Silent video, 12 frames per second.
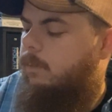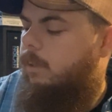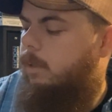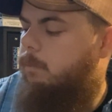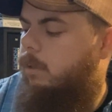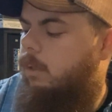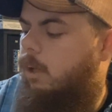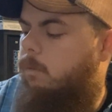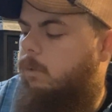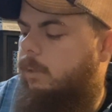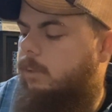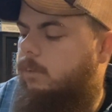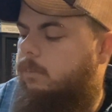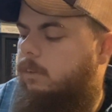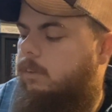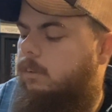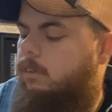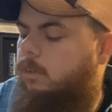They put a lot of work into it.
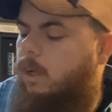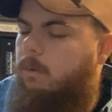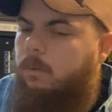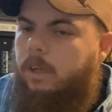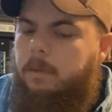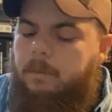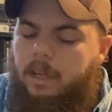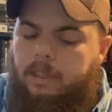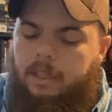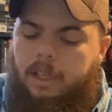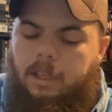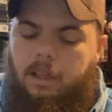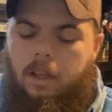So I regret buying that.